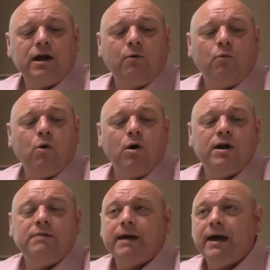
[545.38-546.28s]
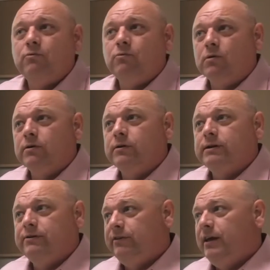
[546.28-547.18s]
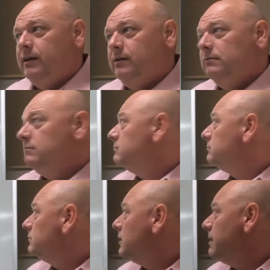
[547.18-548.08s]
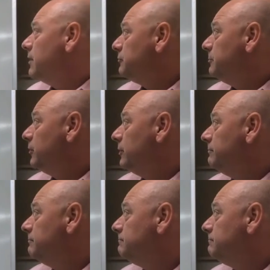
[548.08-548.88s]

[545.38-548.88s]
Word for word: Not one bad word is said about Smyrna.